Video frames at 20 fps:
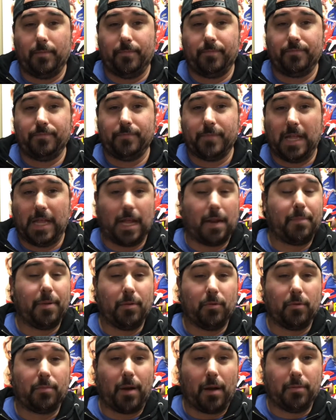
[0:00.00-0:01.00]
a lot of
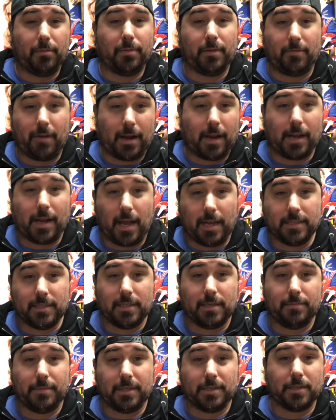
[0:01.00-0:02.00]
people would probably recognize
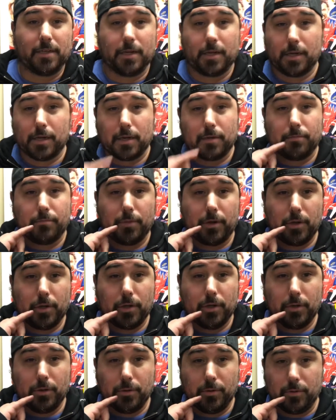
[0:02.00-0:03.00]
him as number
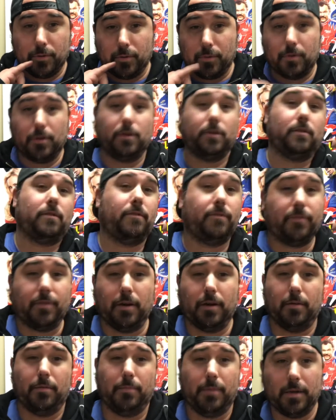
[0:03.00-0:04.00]
2
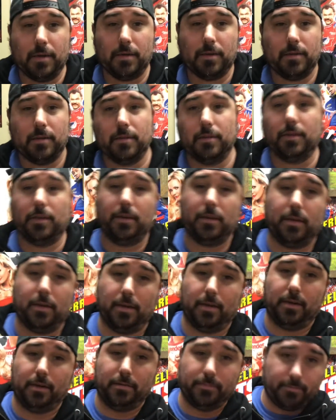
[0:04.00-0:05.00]
from
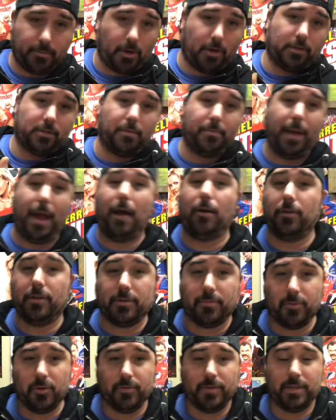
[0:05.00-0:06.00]
the Austin
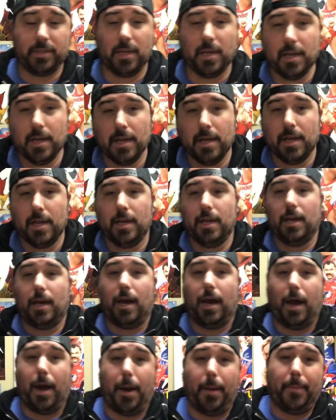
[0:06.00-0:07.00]
Powers movies.
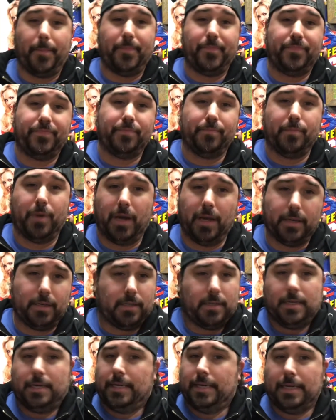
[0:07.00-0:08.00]
But,
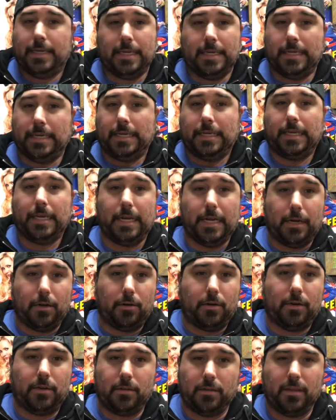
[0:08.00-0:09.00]
you
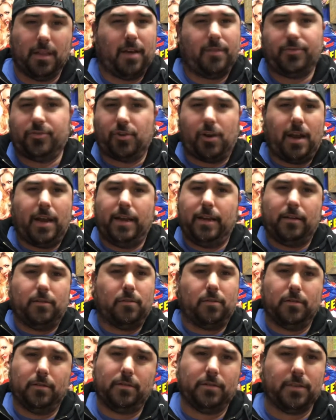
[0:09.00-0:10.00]
know, love
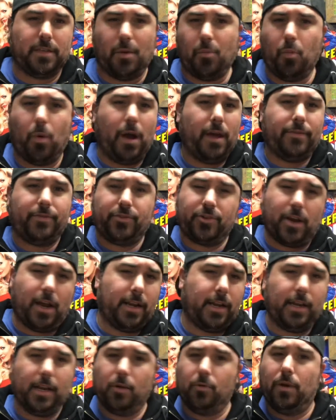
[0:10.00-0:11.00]
triangle, some wife's trying
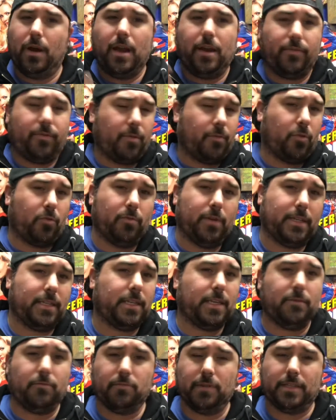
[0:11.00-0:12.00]
to get away from a
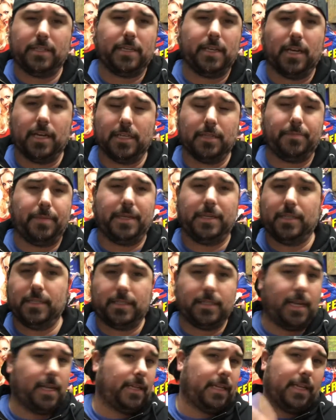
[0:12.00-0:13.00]
ritzy
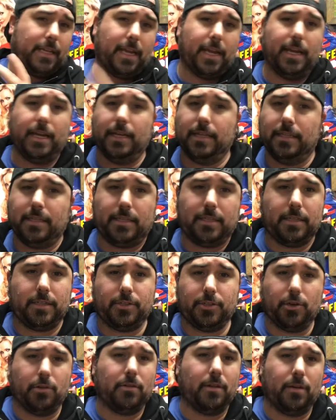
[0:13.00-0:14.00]
husband, take the kids,
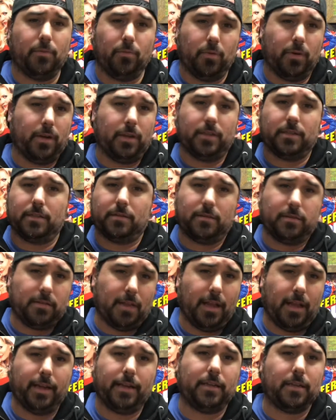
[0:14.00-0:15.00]
show them what it's
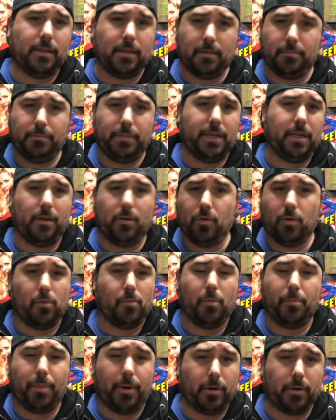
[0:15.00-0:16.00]
like to be a
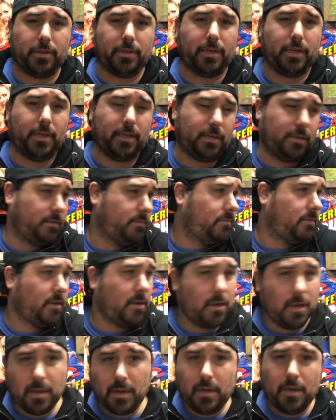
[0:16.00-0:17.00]
normal person and
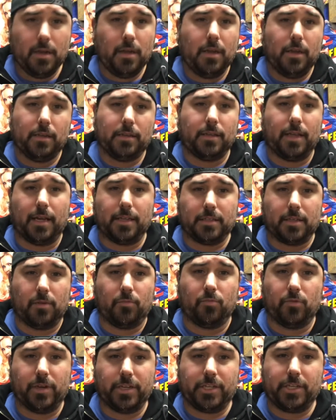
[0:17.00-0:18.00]
not
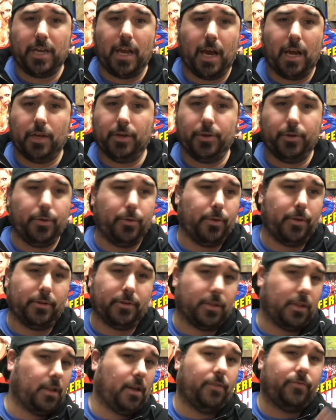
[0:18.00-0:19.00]
some rich yahoo. There's
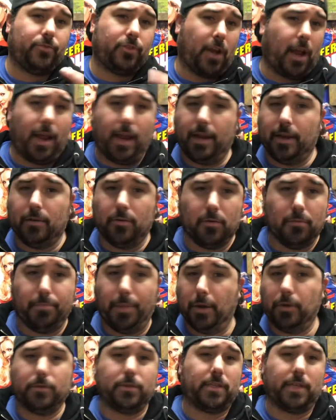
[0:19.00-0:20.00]
a love triangle,
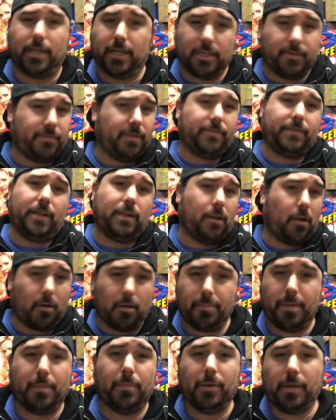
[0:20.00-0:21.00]
boat sinks, 1,500
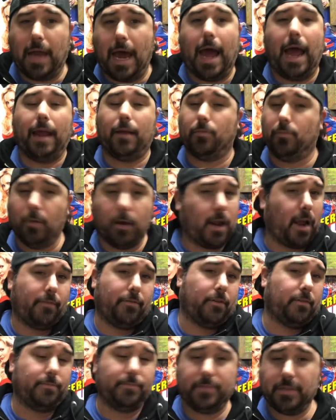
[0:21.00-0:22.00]
people die,
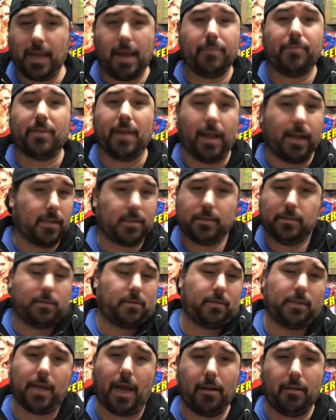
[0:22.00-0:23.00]
whatever. Same thing. It's
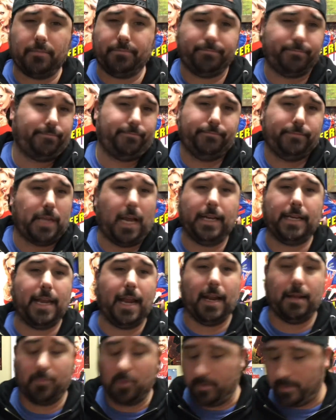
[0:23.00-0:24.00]

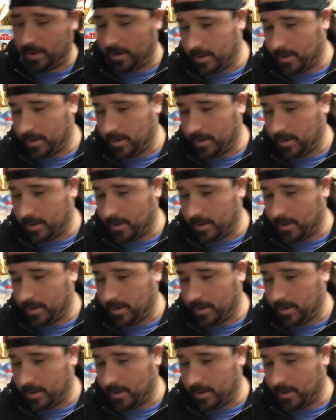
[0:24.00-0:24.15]
Titanic movie.